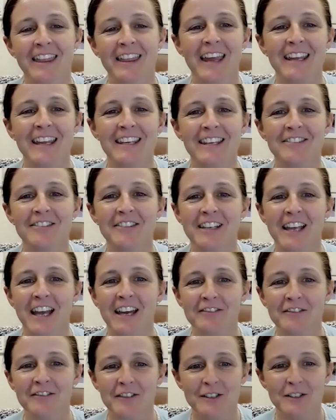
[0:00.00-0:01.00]
Thank you
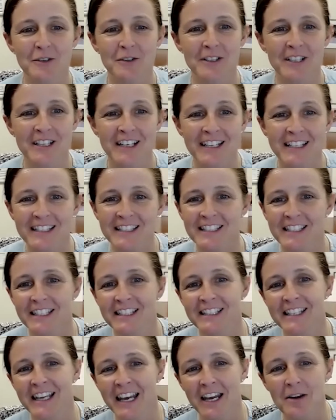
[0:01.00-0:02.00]
again for joining us
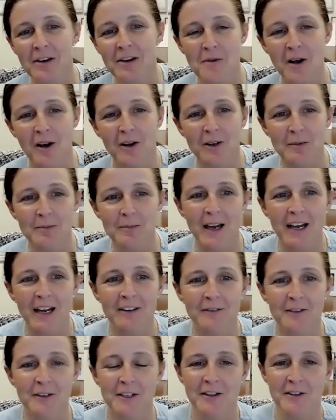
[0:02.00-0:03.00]
today. Welcome
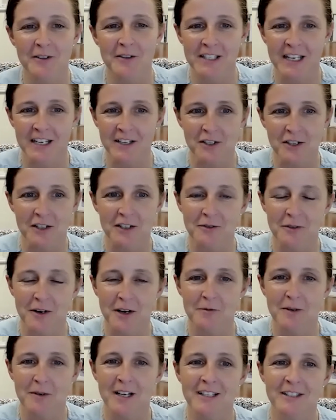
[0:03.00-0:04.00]
back for another session on
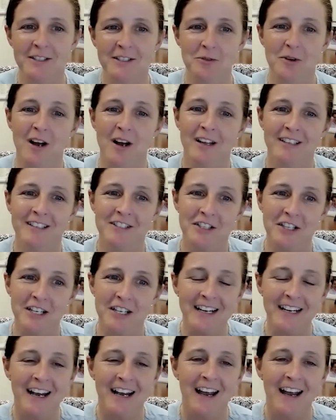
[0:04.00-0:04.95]
Grand Rounds Urology.